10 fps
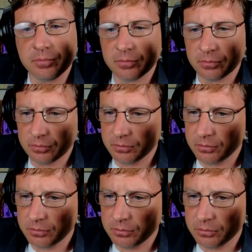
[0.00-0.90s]

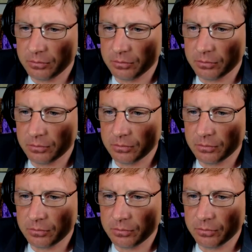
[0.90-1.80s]

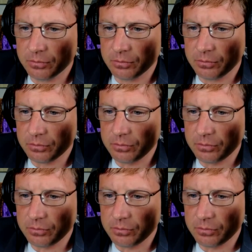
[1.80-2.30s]
No one is speaking in this clip.